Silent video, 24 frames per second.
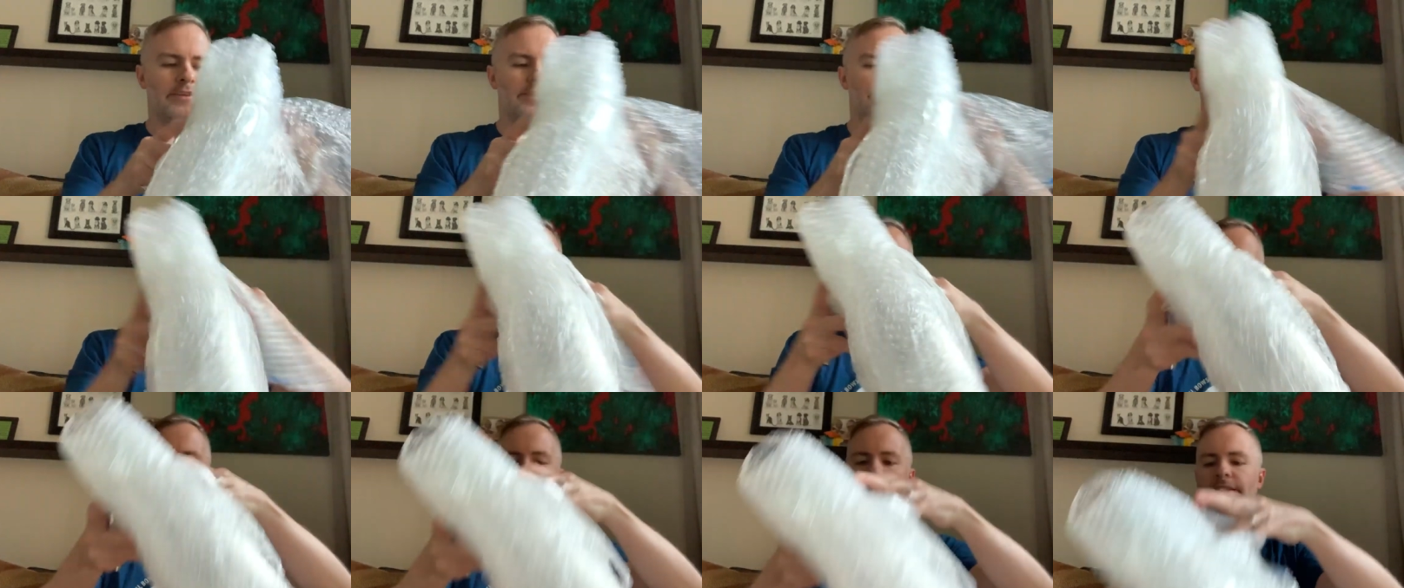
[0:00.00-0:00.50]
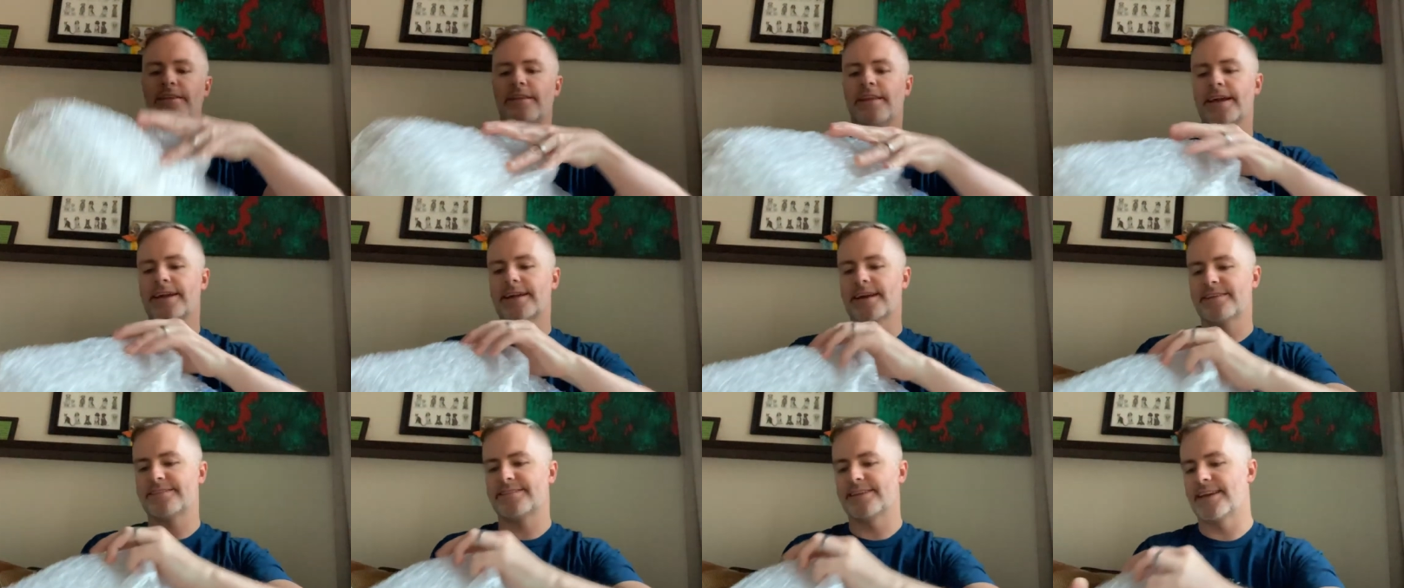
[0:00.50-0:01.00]
So yeah,
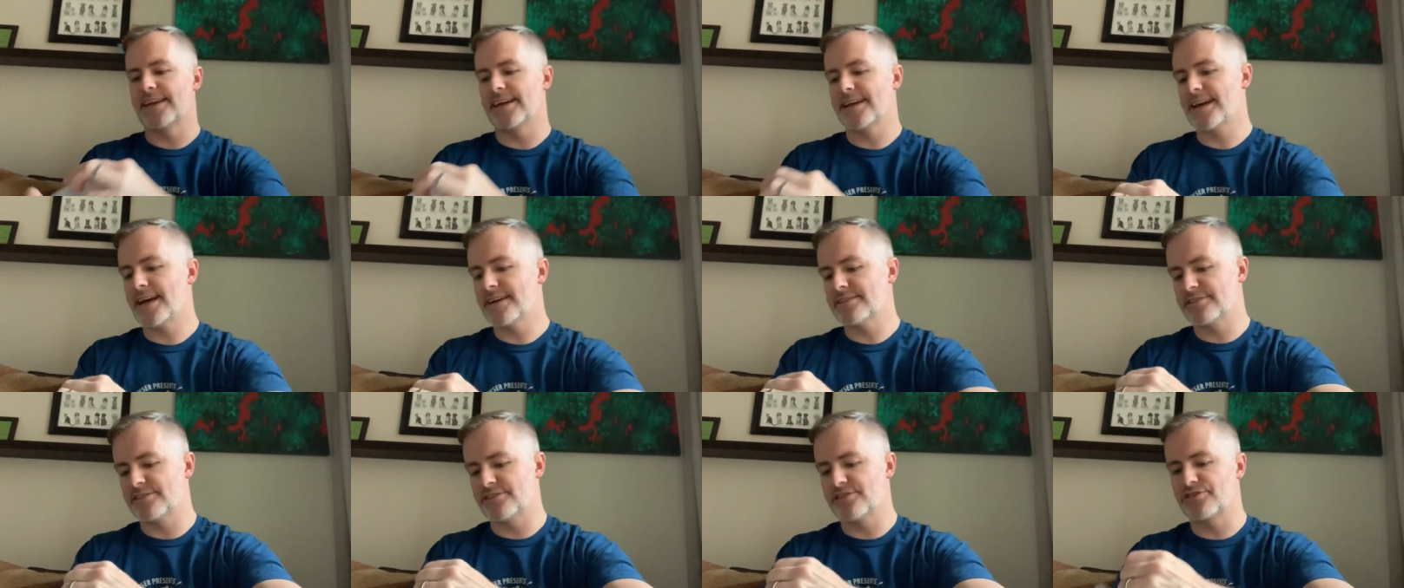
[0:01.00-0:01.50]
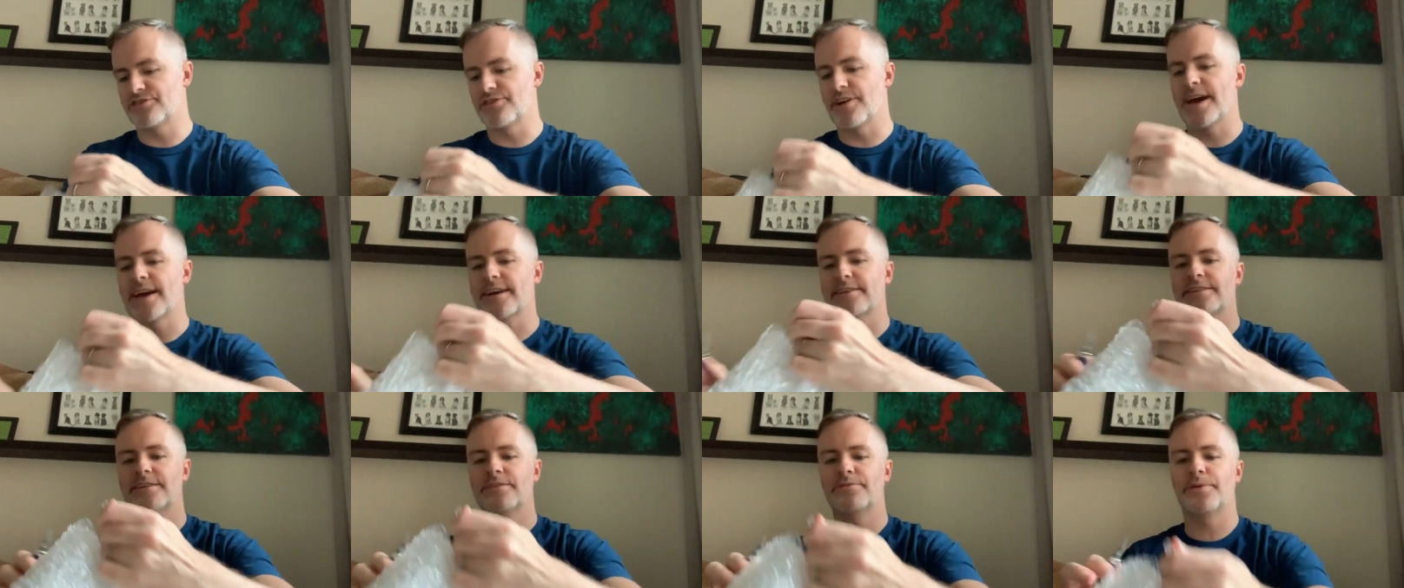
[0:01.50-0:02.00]
like I said, I got
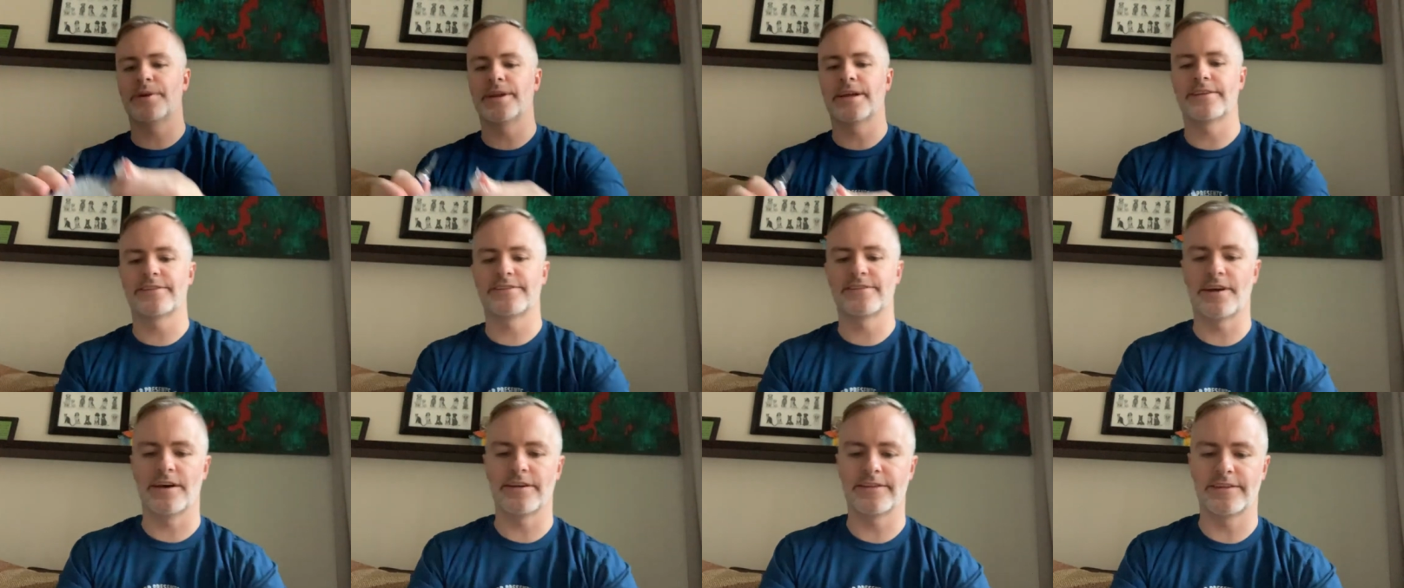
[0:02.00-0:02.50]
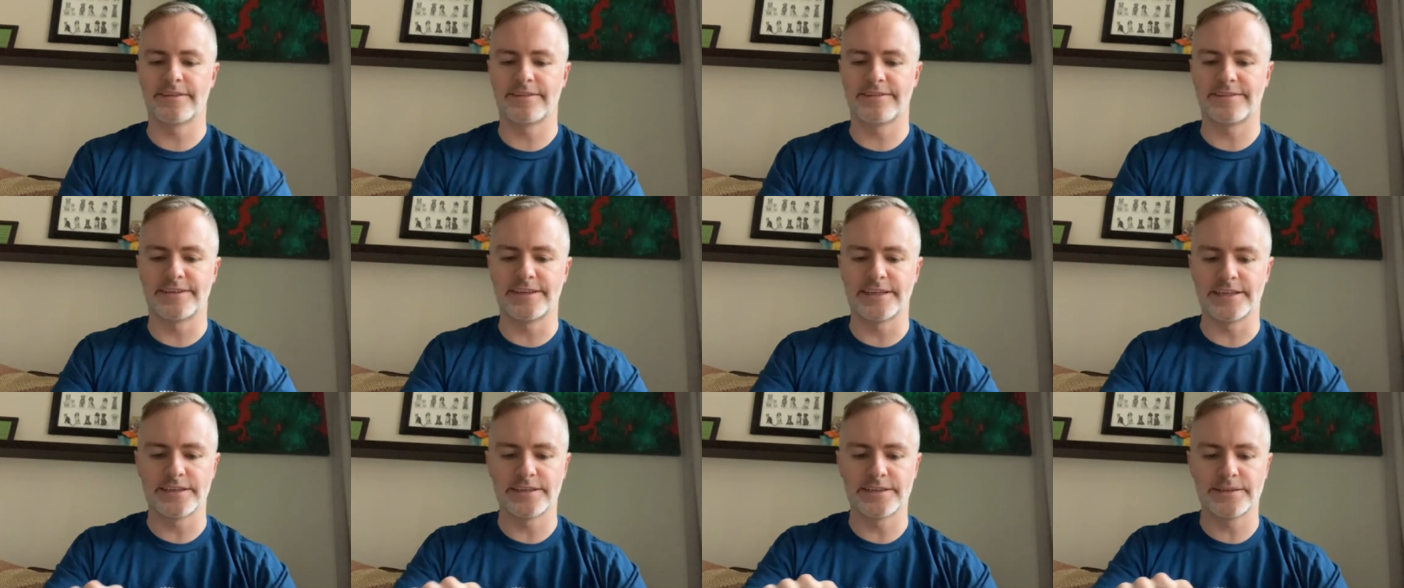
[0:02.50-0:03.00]
distracted when I saw this
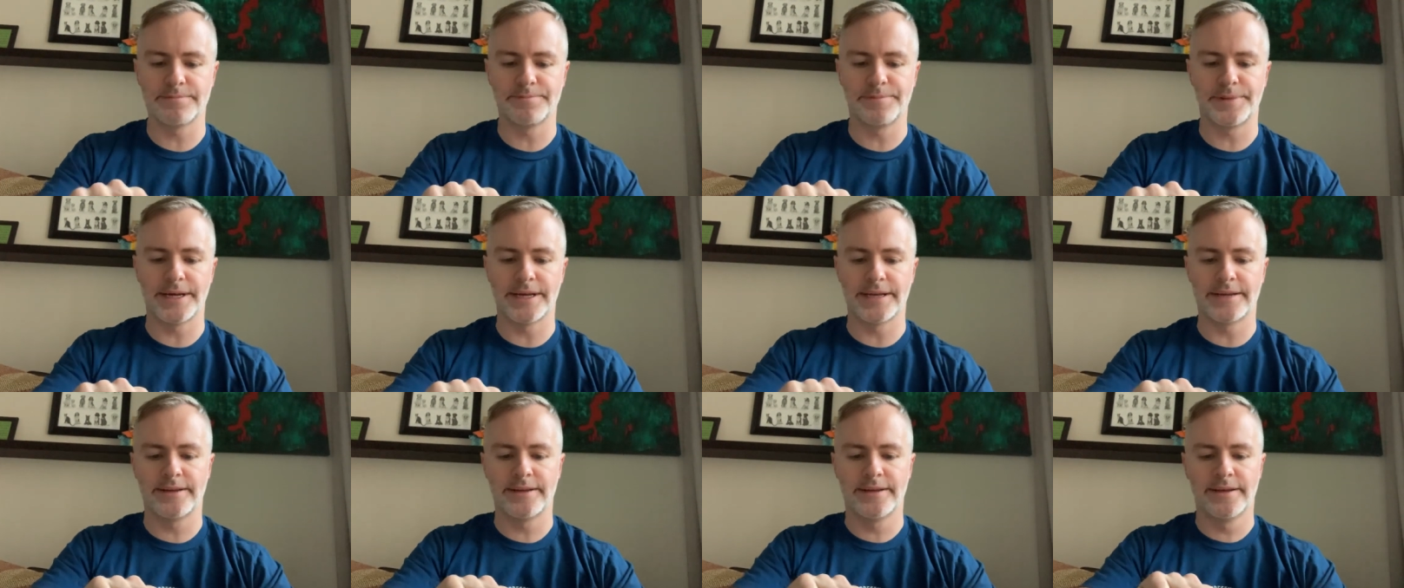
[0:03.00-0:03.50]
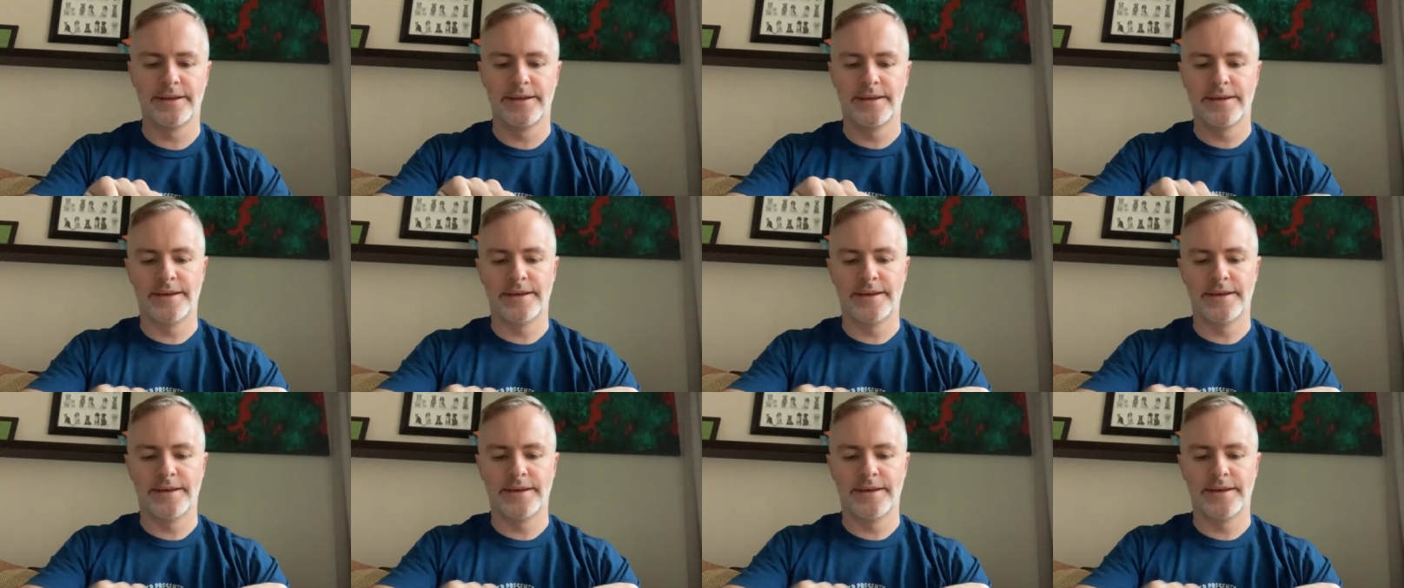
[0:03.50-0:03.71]
deal, but